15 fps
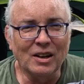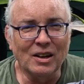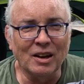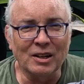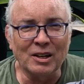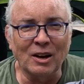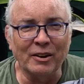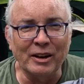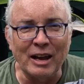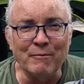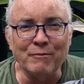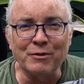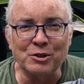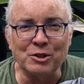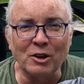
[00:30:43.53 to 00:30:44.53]
I can't
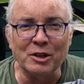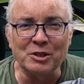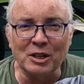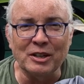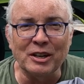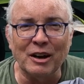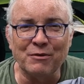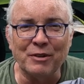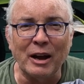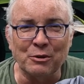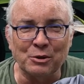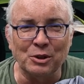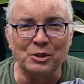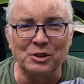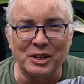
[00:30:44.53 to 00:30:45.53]
emphasise enough how
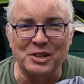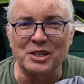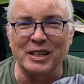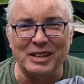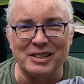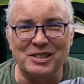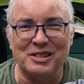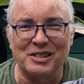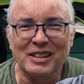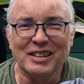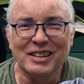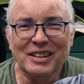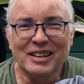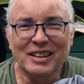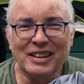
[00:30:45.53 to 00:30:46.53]
good this is.
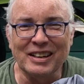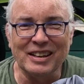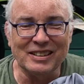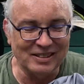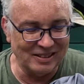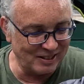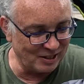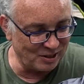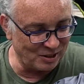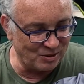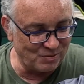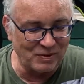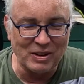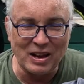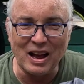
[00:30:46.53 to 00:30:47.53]
This has
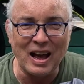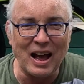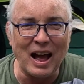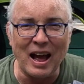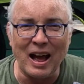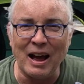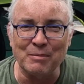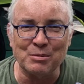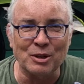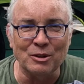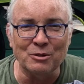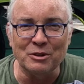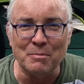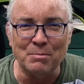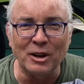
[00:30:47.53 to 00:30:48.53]

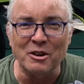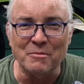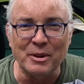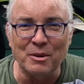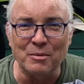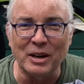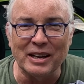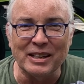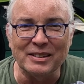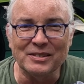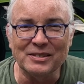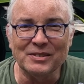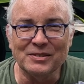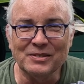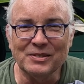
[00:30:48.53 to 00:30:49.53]
absolutely blown me away.
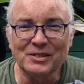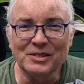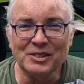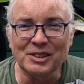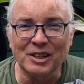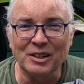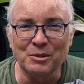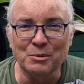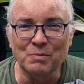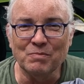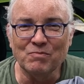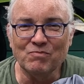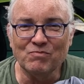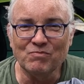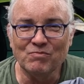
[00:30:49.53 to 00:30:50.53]
So,
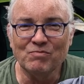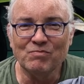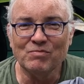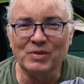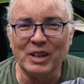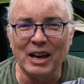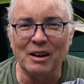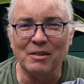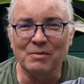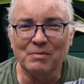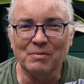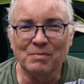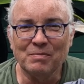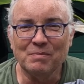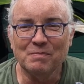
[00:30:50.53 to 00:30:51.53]
yeah.
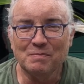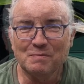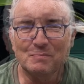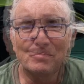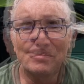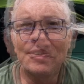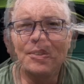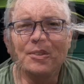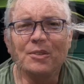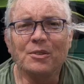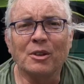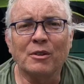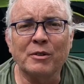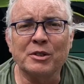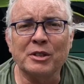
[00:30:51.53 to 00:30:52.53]
So
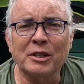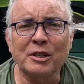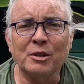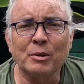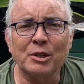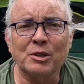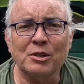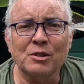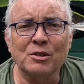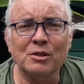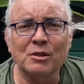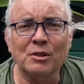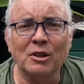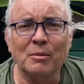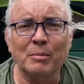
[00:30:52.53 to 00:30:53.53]
if there's any questions you
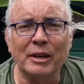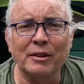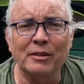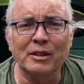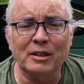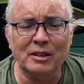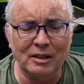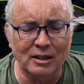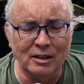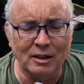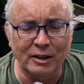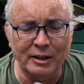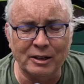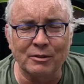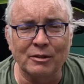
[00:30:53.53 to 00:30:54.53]
got about the
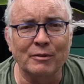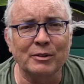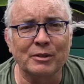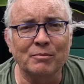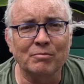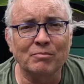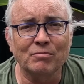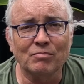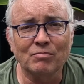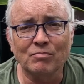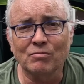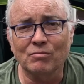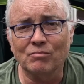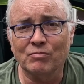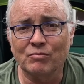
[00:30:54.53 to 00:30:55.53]
Hajka Oven,
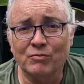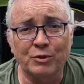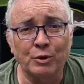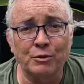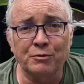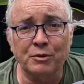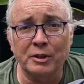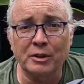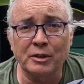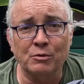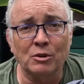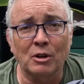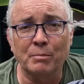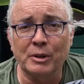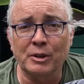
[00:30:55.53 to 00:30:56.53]
feel free to
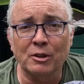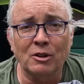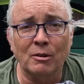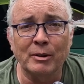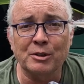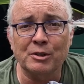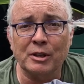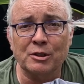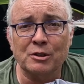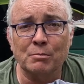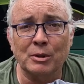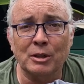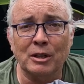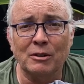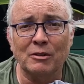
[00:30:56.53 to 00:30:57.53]
drop them in the comments section
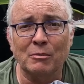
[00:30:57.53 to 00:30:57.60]
below.